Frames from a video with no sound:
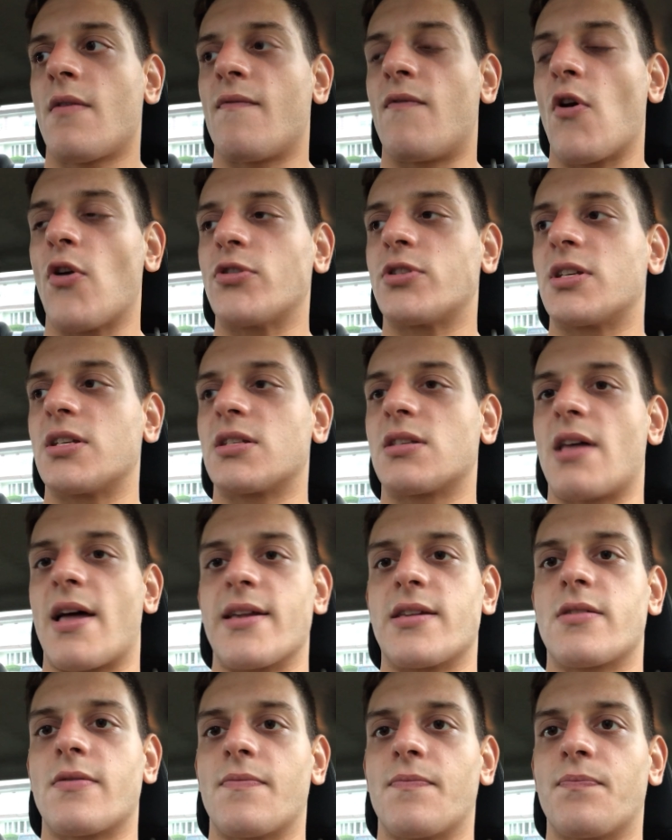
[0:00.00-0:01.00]
Versus
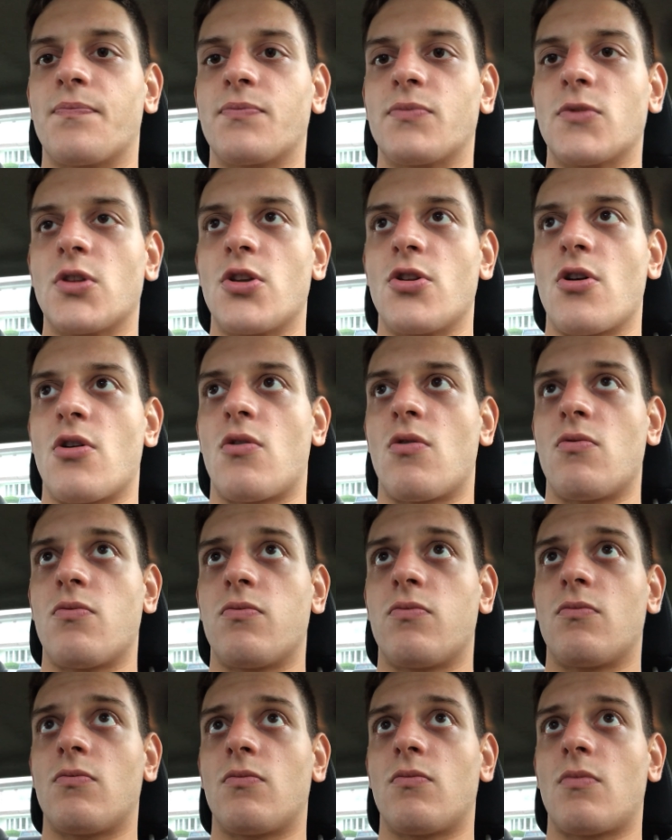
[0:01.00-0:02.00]
like, you know,
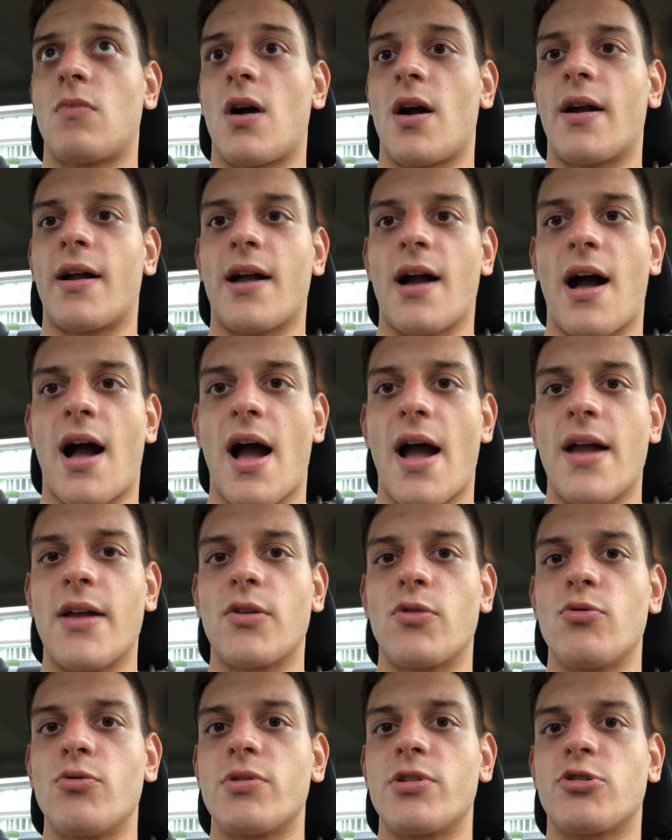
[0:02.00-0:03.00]
a guy
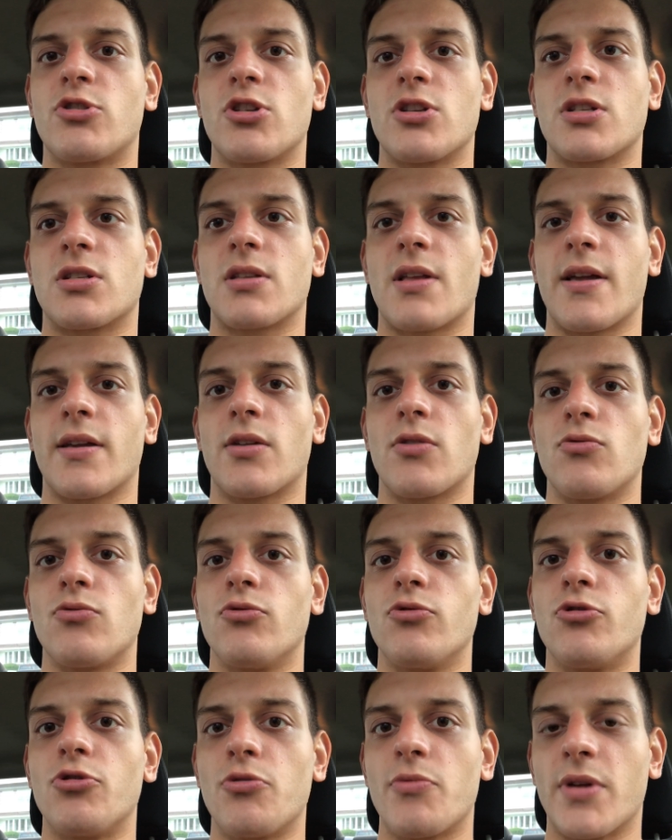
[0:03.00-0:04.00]
who is just like
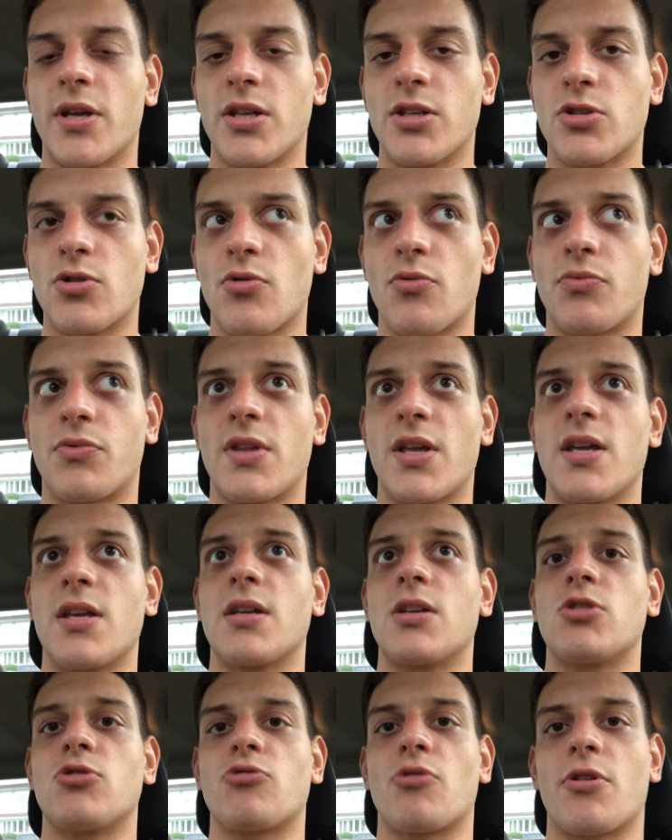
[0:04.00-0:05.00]
doing his own
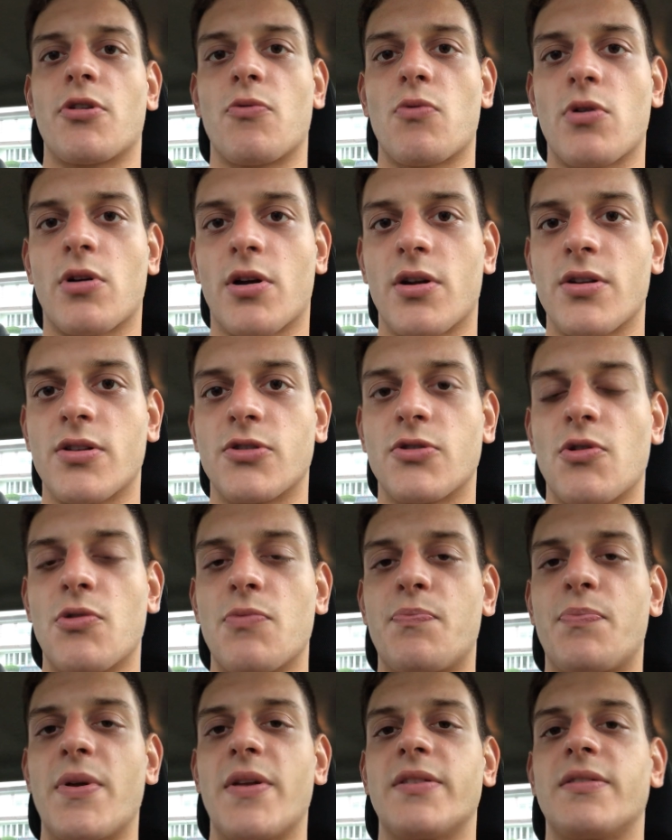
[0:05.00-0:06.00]
thing. He's trying to work on his
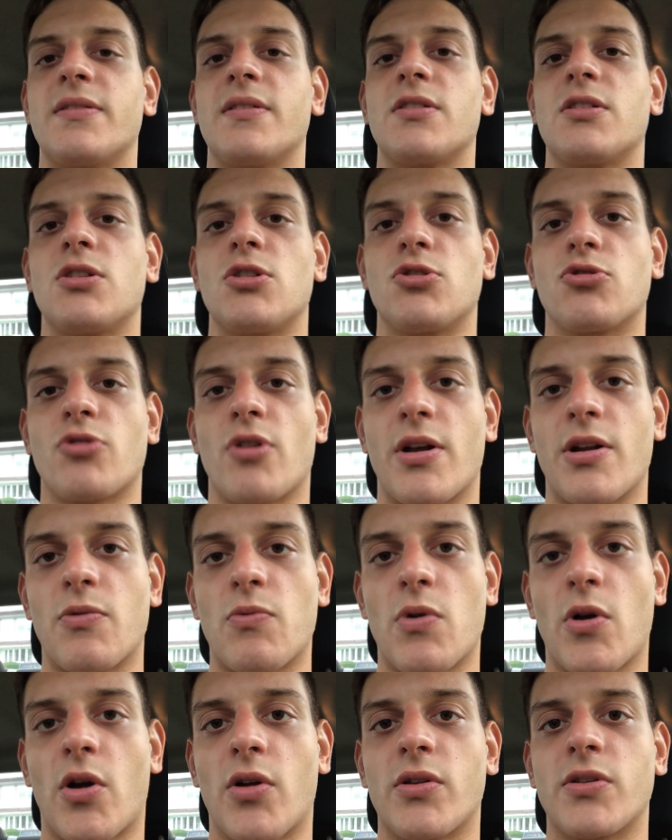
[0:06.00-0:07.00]
own business. He's trying to
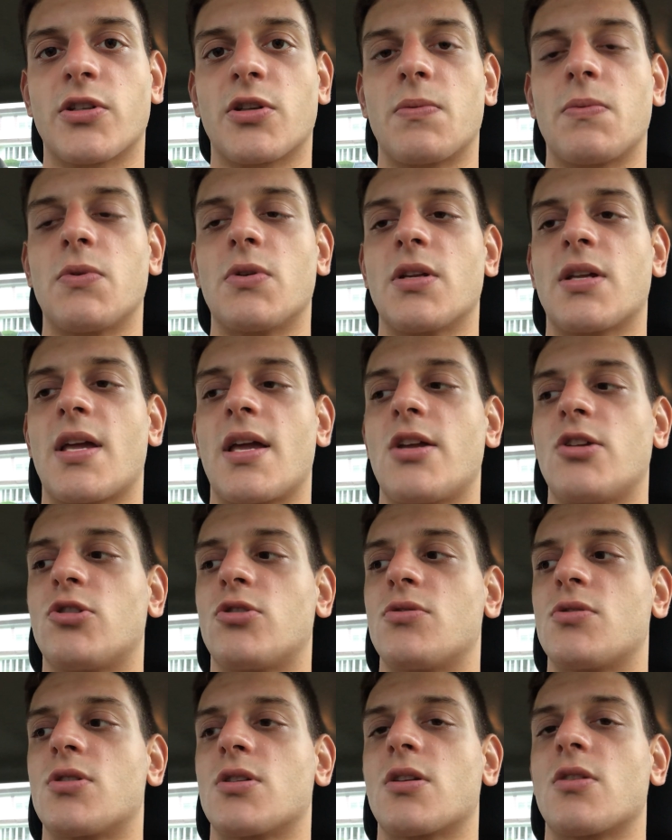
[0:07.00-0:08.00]
work on his
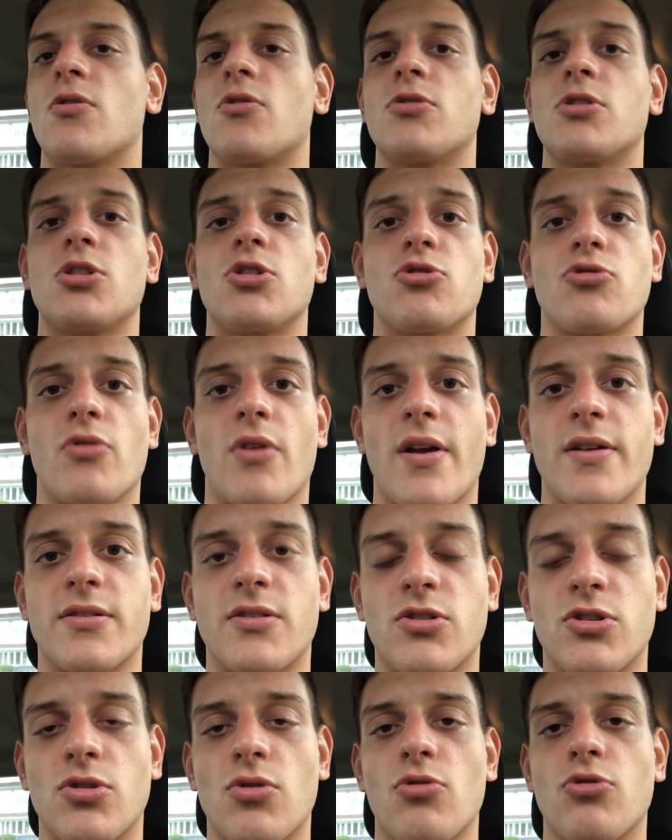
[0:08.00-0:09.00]
communication skills. He's trying
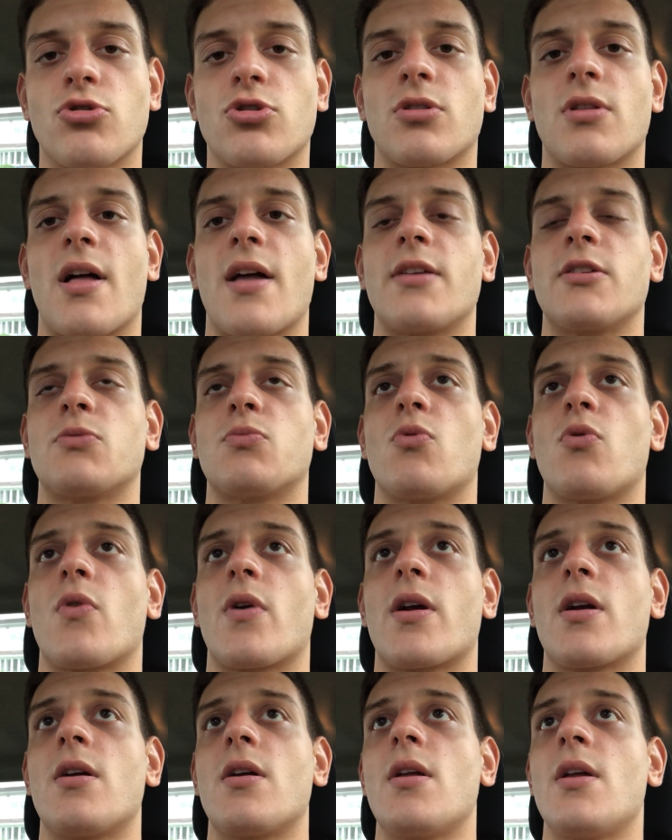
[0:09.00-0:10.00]
to socialize
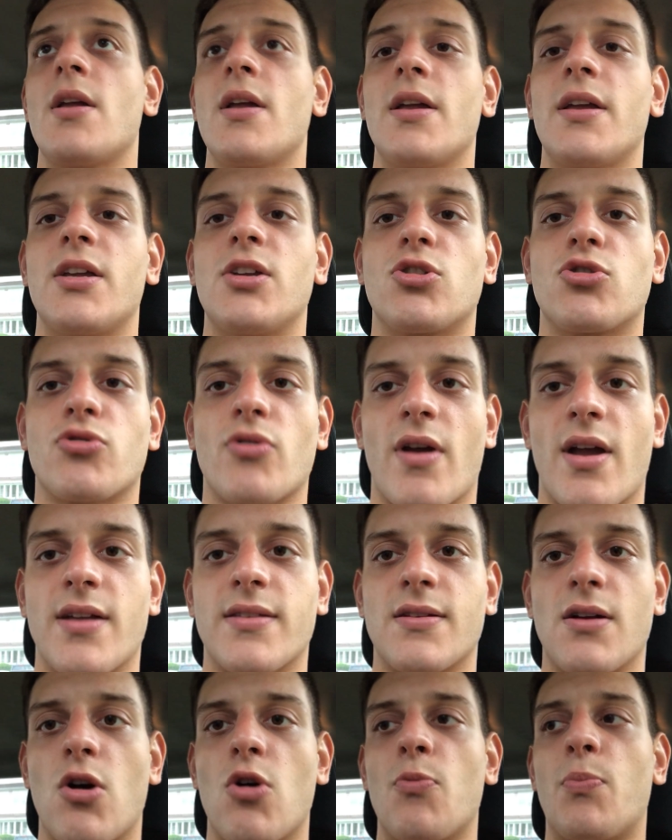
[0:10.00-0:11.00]
more. He's trying
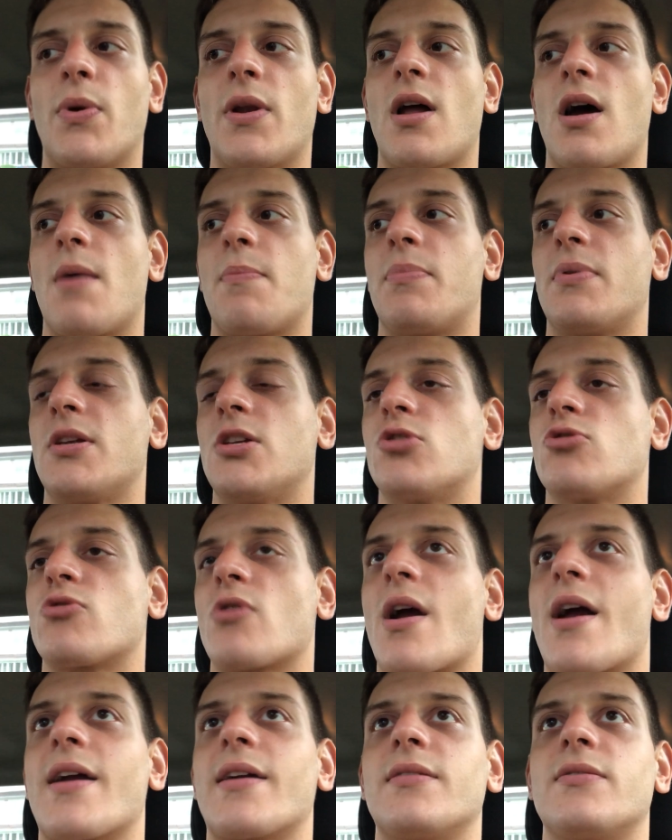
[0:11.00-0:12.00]
to open up. He's
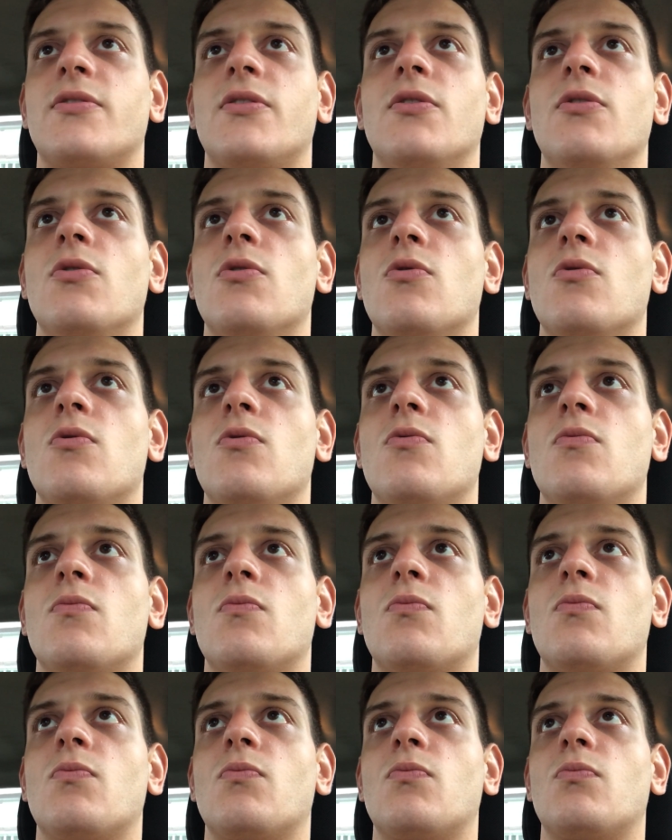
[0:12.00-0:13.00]
trying to
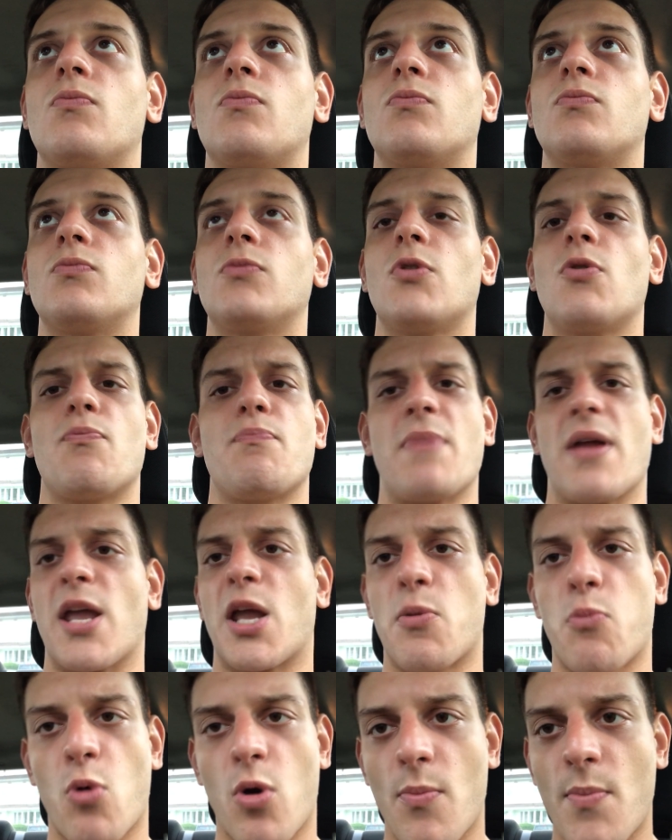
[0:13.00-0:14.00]

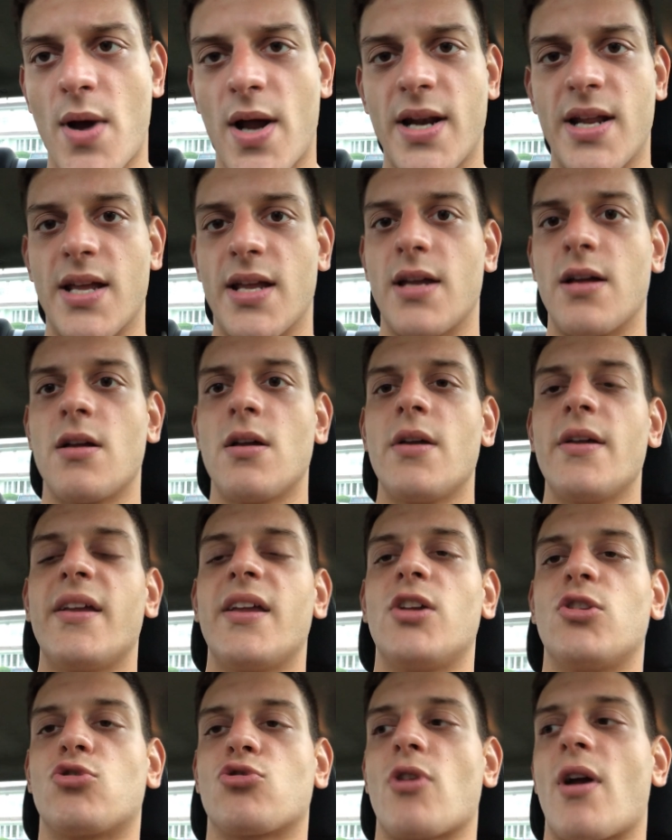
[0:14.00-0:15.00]
make more money.
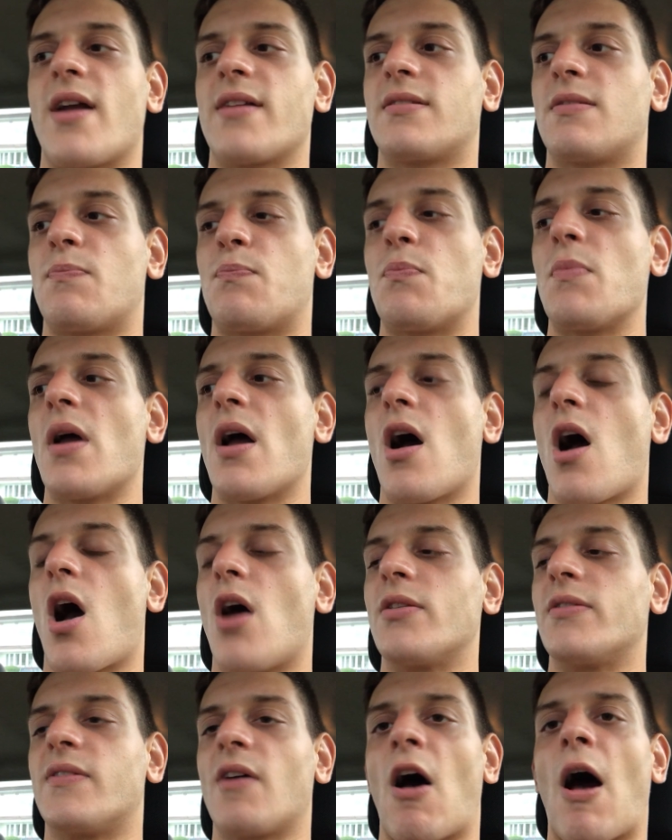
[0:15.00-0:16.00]
He's trying to
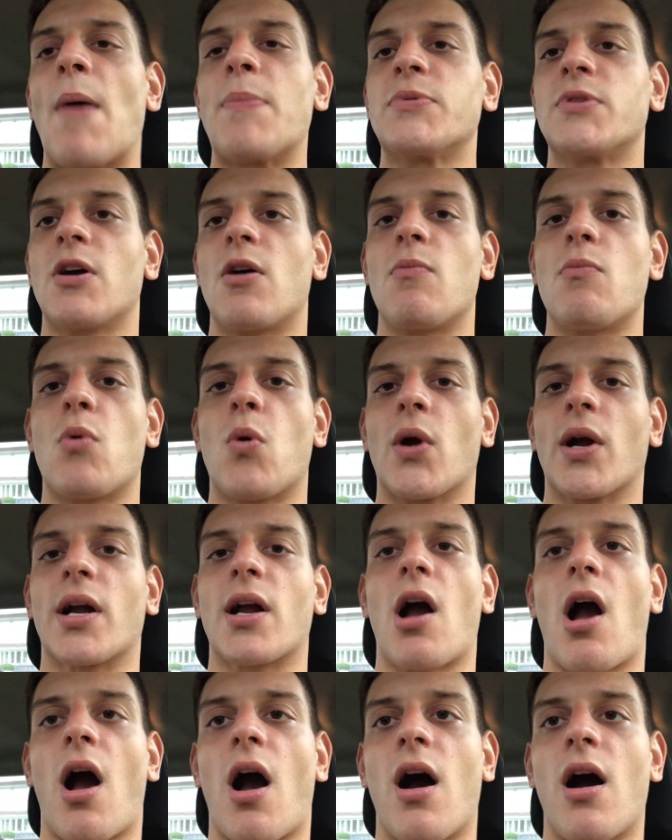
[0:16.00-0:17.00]
adopt a more
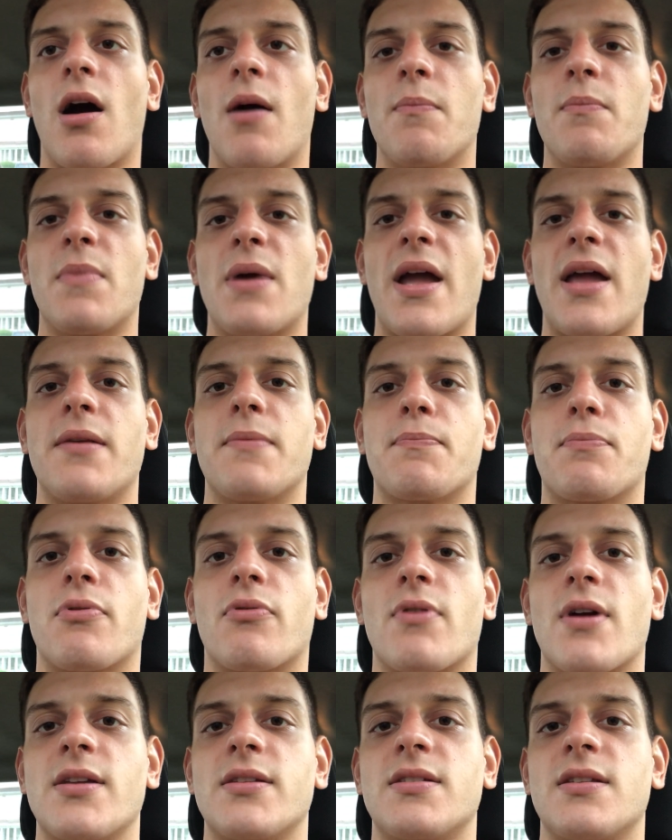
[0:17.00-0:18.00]
calm and
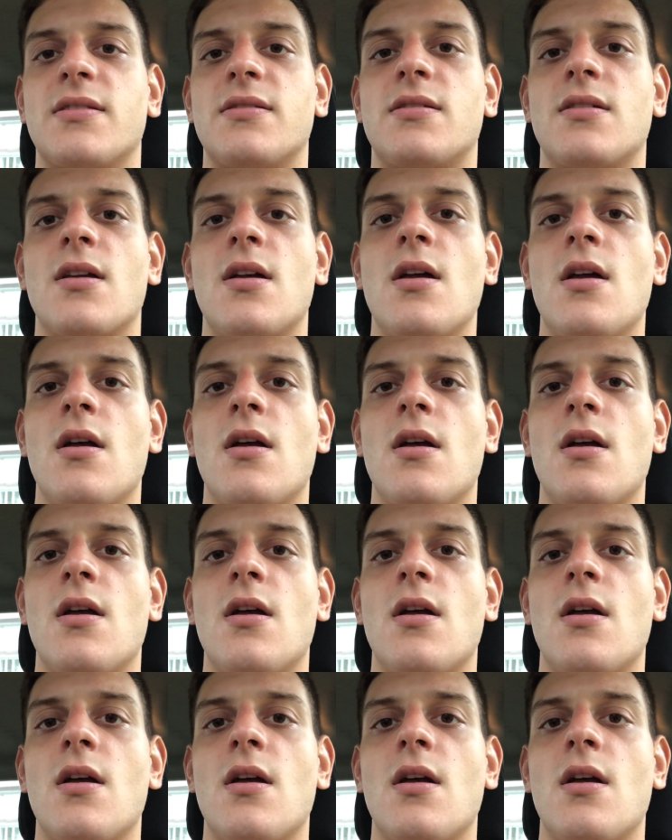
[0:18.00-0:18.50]
present